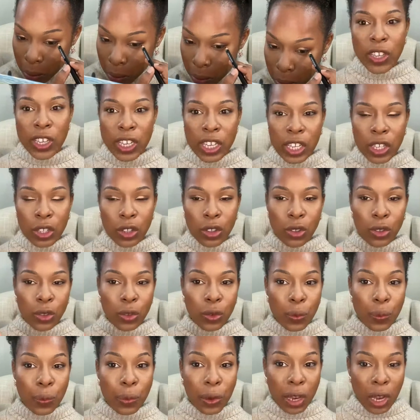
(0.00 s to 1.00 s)
Moving
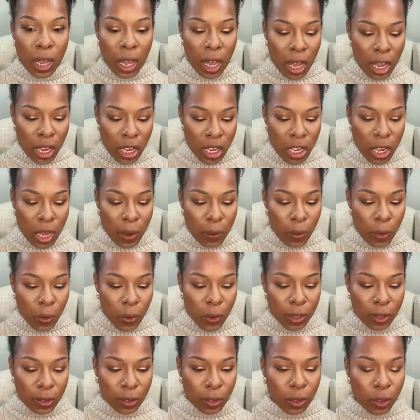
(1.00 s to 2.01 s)
into blush, I'm
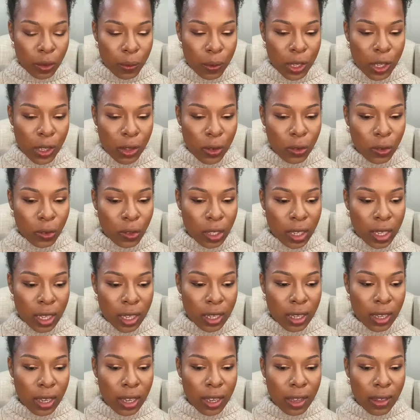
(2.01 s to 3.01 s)
going to be using